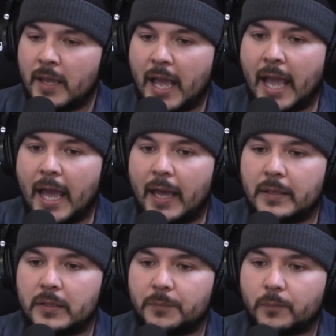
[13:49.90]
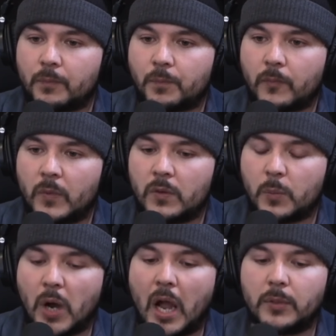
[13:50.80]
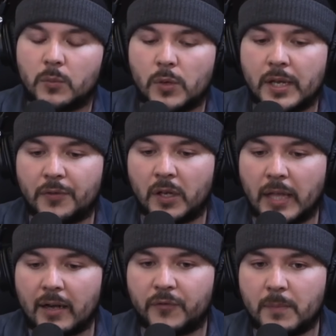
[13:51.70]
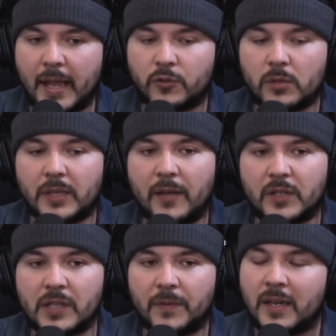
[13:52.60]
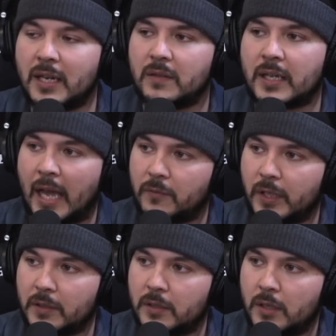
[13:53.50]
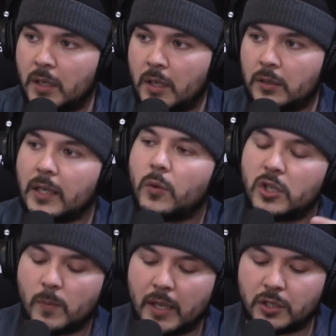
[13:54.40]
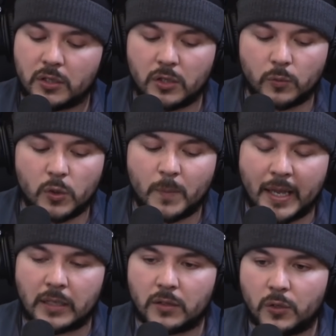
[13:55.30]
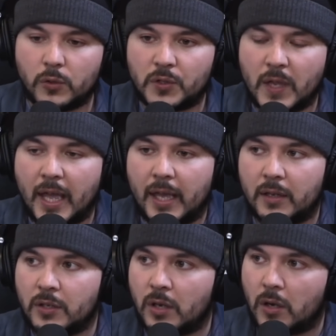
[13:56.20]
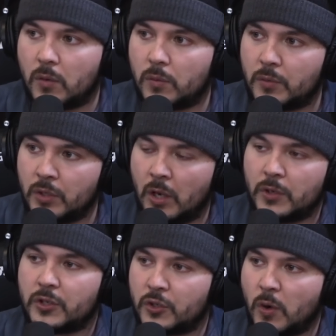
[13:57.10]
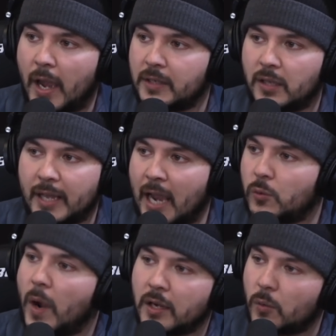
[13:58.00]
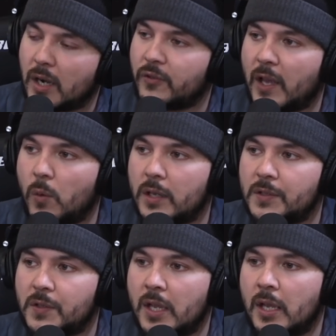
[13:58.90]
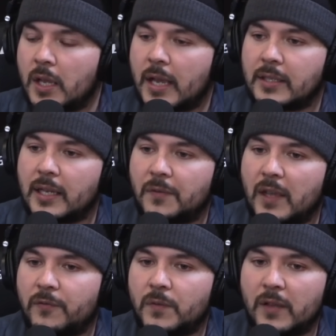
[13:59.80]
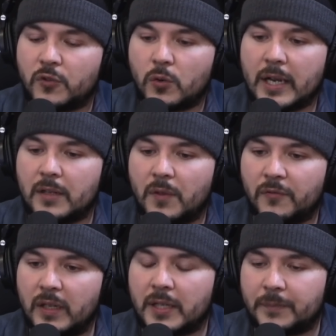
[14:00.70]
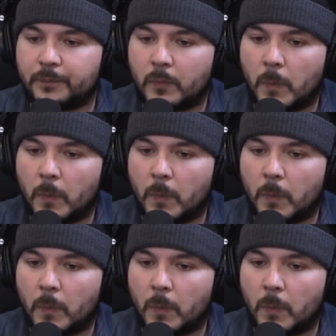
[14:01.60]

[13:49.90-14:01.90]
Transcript: And the problem with a lot of the mainstream left is that they need the conflict. Like, when you mentioned your roommate who said, you know, you're just trying to like act white or whatever that was. It's like they've created the villain